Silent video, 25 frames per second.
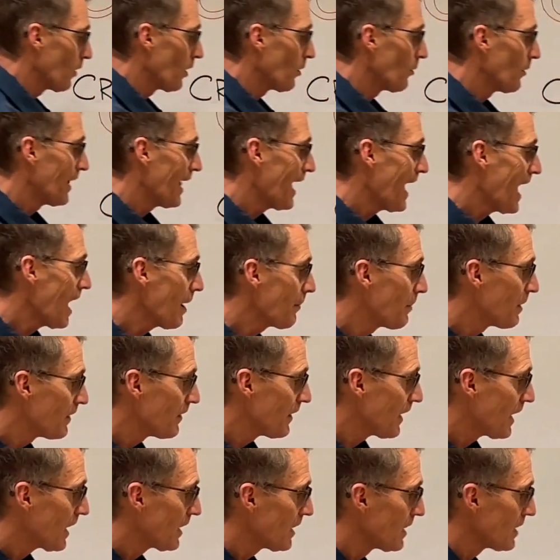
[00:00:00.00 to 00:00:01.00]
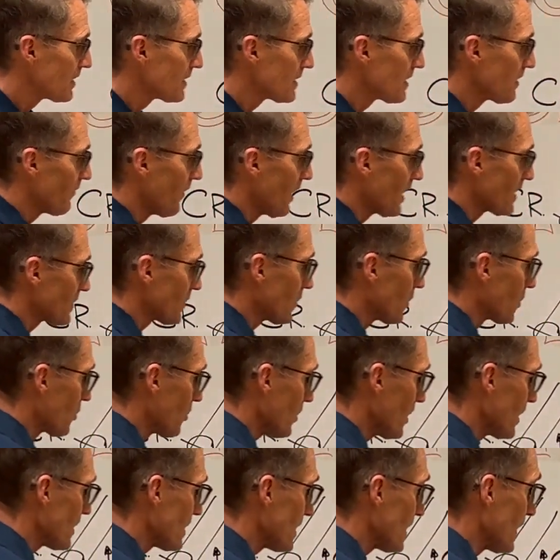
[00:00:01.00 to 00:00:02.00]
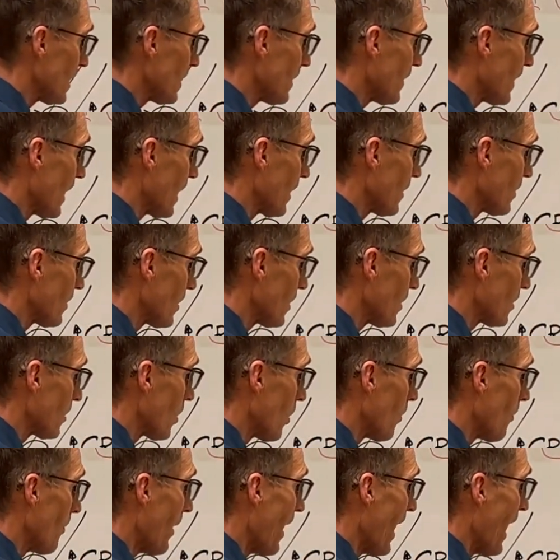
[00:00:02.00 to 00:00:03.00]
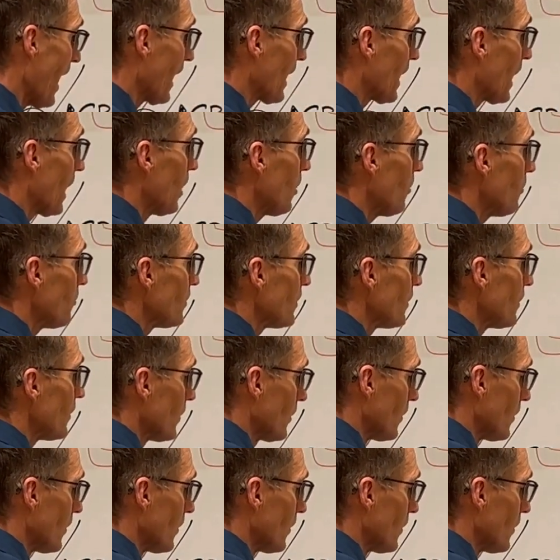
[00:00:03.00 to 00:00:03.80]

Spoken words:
What will happen then is the phosphocreatine then can go back out